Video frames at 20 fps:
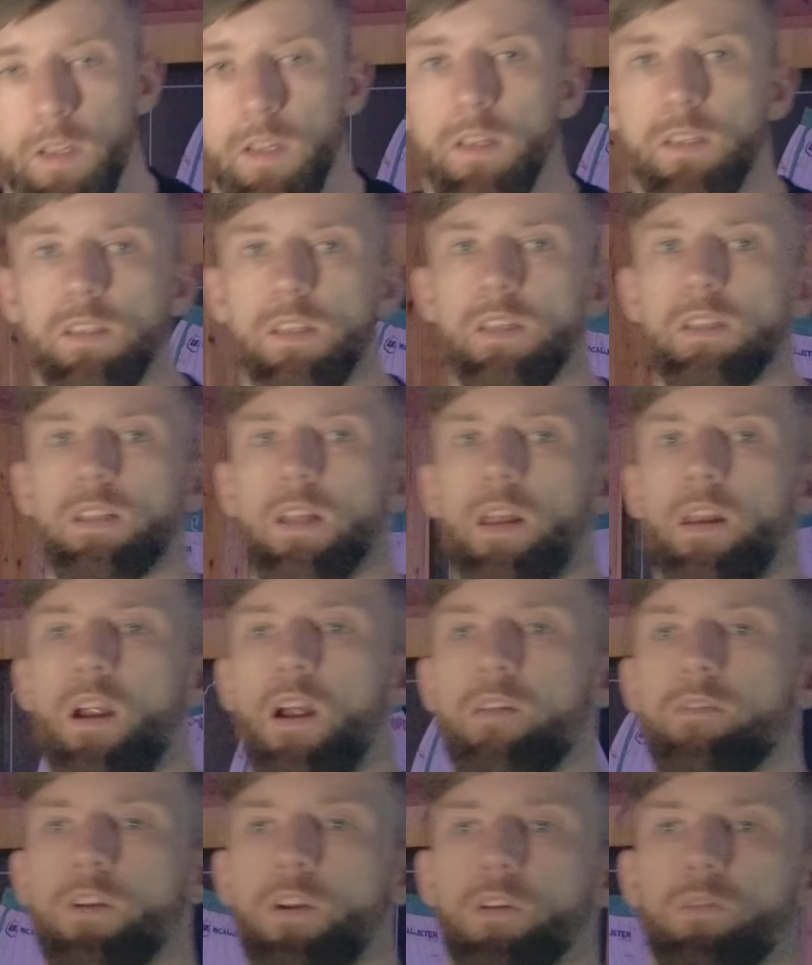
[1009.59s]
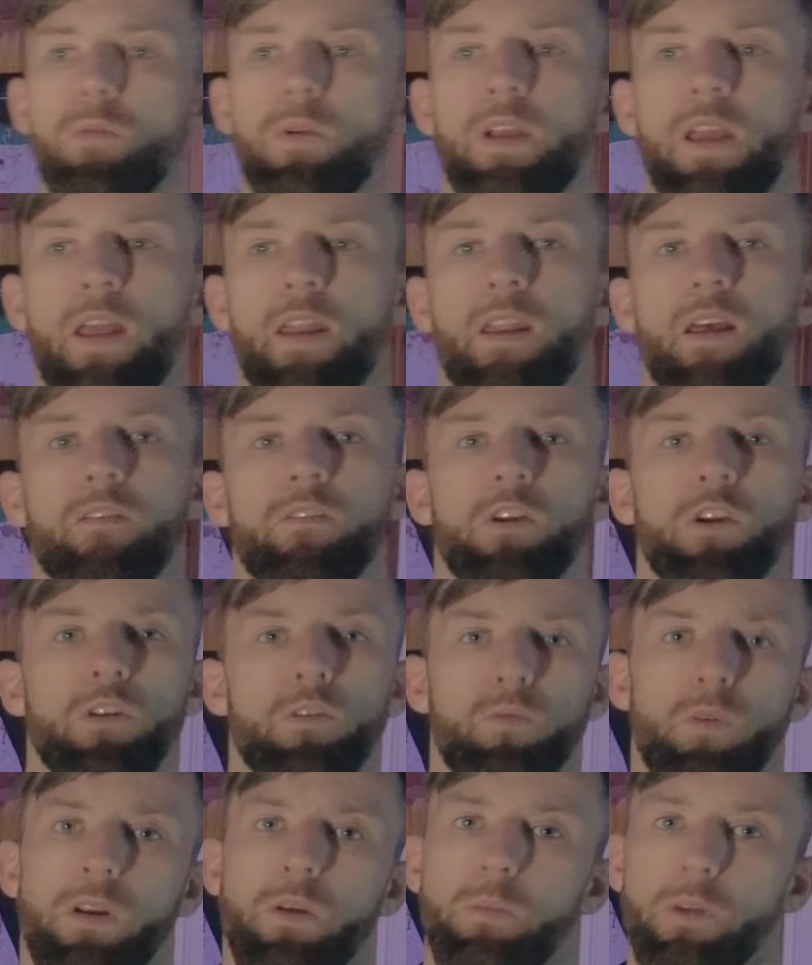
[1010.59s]
See you later, have a good weekend, have a good
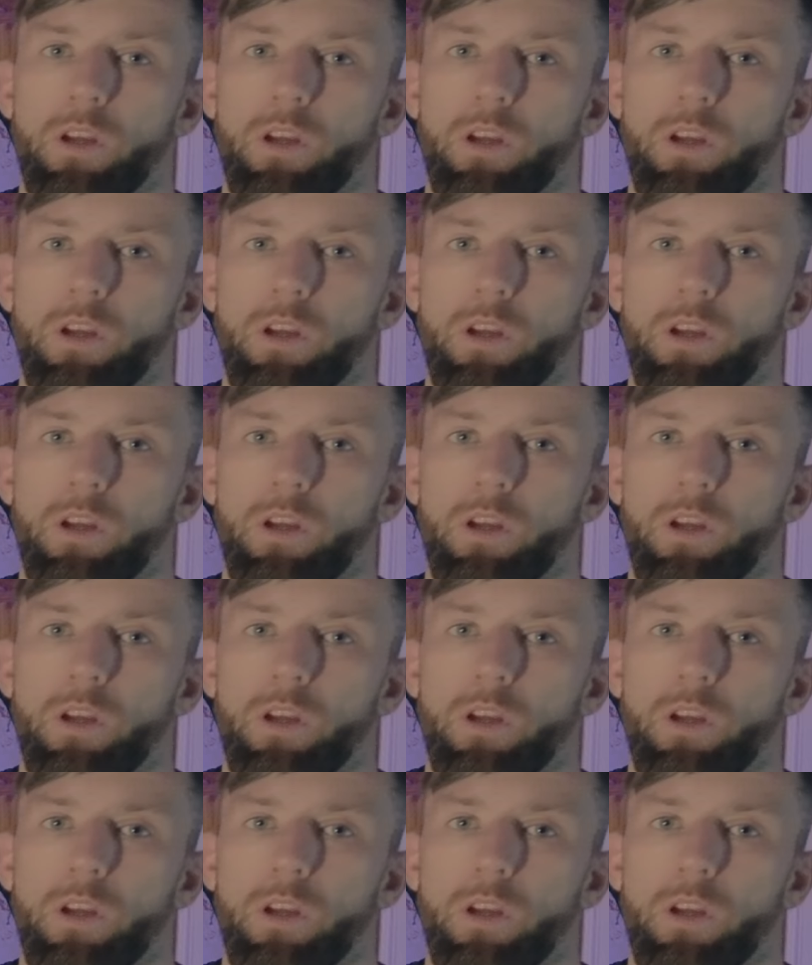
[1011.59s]
week,